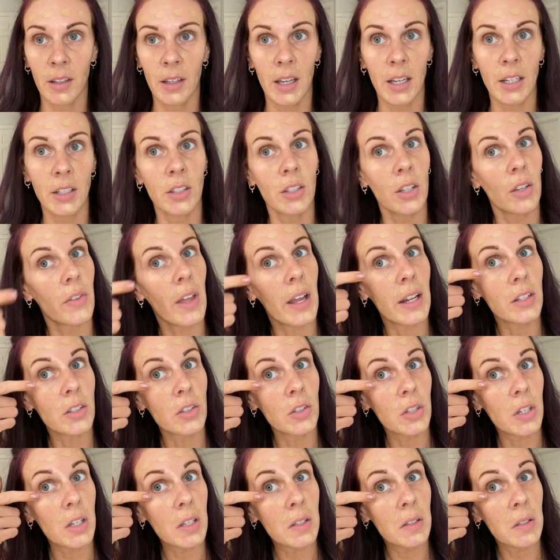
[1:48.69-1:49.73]
And so that's
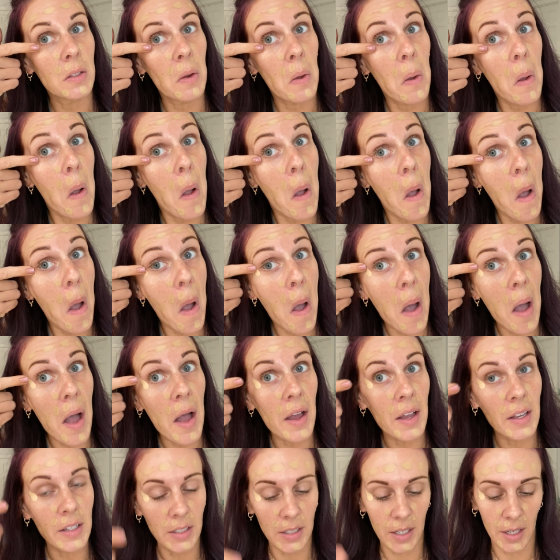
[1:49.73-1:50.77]
just
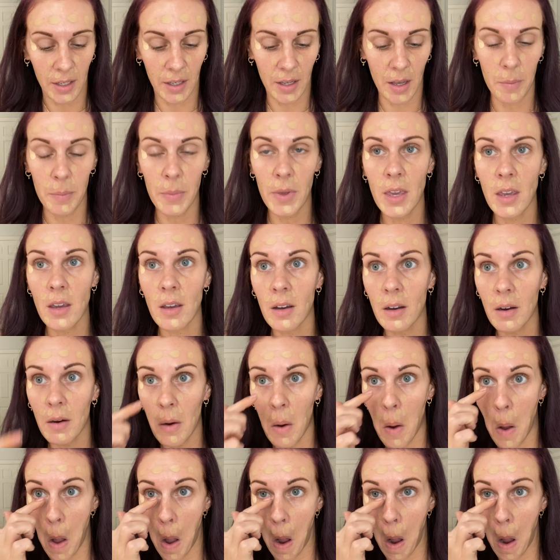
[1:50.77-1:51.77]
a tick up here,